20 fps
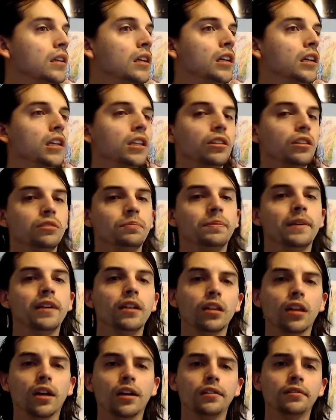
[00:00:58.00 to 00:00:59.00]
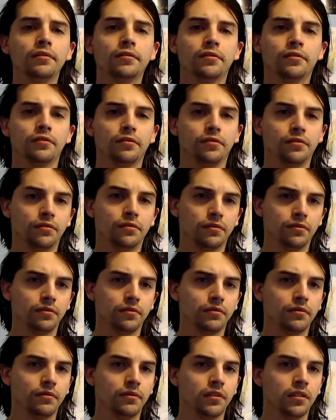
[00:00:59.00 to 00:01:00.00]
there's been a lot of
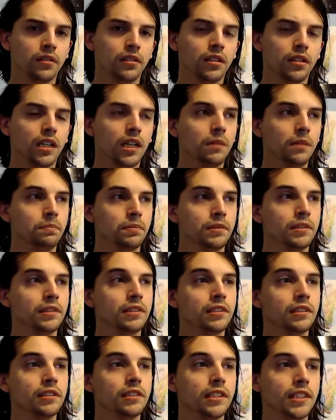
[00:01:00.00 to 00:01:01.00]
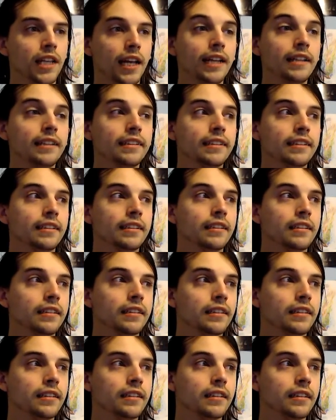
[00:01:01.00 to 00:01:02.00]
upset
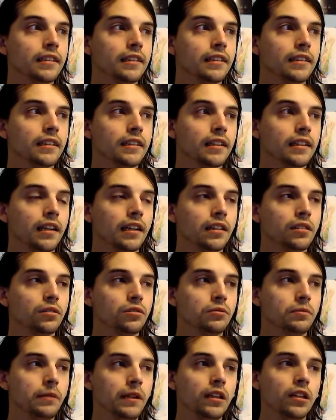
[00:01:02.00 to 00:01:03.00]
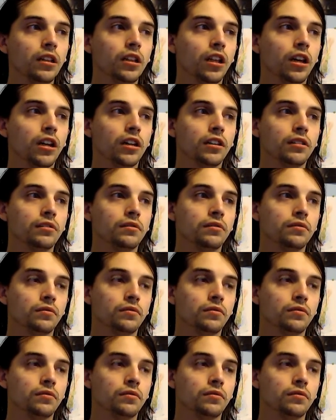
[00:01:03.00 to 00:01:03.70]
and there's been a lot of